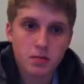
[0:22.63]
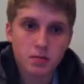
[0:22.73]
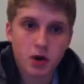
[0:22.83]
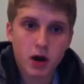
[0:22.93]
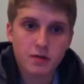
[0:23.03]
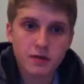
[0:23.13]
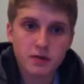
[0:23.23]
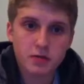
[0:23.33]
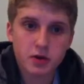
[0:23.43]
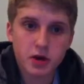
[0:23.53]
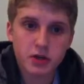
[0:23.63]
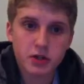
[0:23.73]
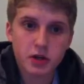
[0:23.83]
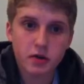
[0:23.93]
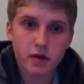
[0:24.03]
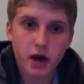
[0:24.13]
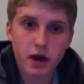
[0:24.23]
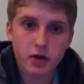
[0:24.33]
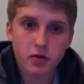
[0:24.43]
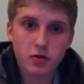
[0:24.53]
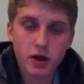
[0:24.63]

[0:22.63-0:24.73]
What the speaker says: Profits and production of cotton grew